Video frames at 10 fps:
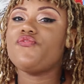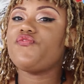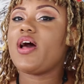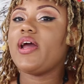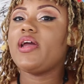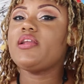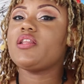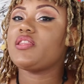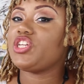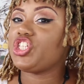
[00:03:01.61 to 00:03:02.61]
to find
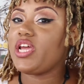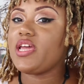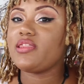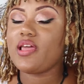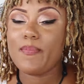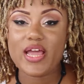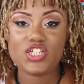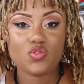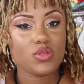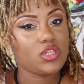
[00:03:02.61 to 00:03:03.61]
the shade that
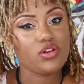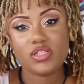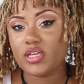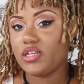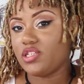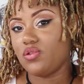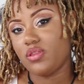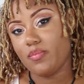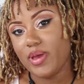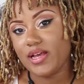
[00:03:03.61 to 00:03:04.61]
matches with your skin tone
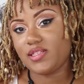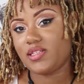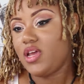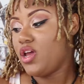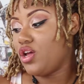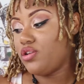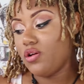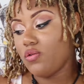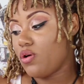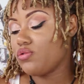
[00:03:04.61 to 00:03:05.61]
the best.
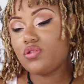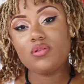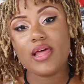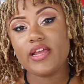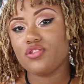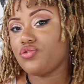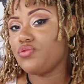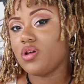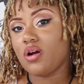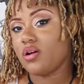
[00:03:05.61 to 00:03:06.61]
Don't go too light, too
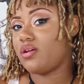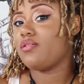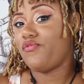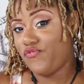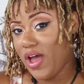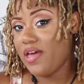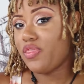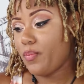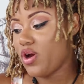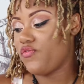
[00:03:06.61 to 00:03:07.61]
dark. Find
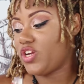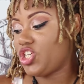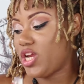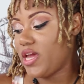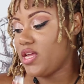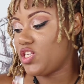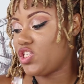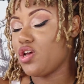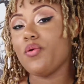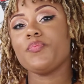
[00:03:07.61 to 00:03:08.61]
the perfect shade.
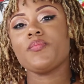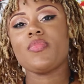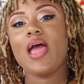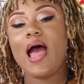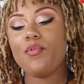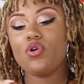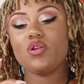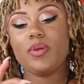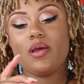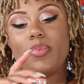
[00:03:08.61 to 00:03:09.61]
So I'm going
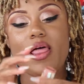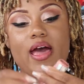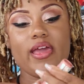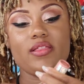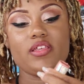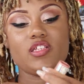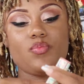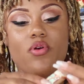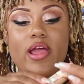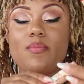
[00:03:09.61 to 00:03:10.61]
to be applying this
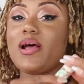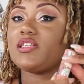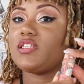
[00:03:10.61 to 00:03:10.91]
brand by